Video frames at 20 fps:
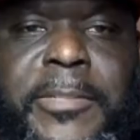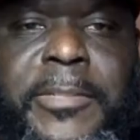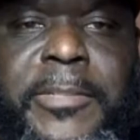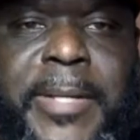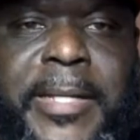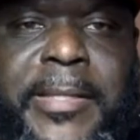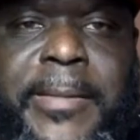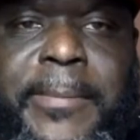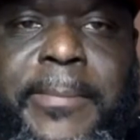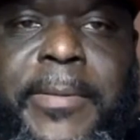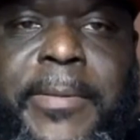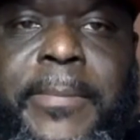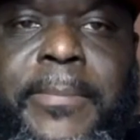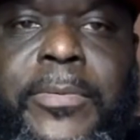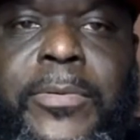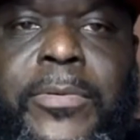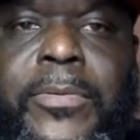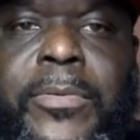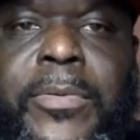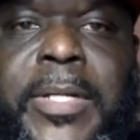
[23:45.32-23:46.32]
and I mm-hmm. respected
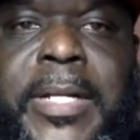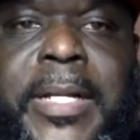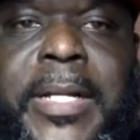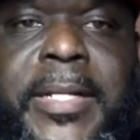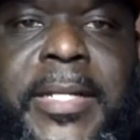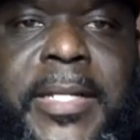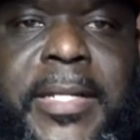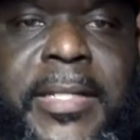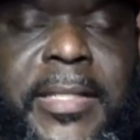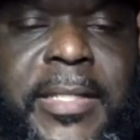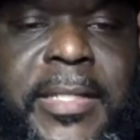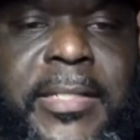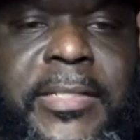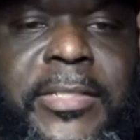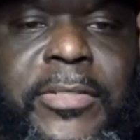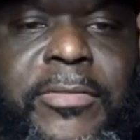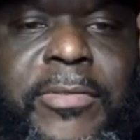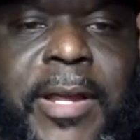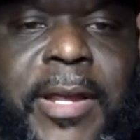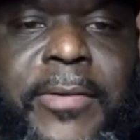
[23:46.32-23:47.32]
people and I did
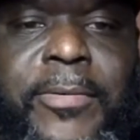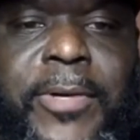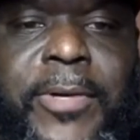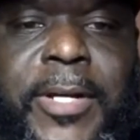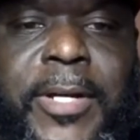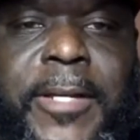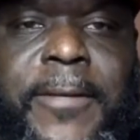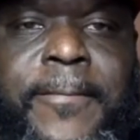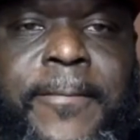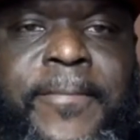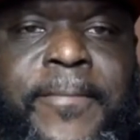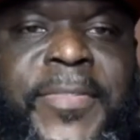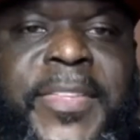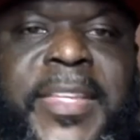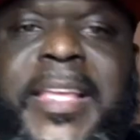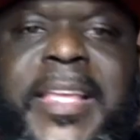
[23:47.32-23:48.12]
things the right way.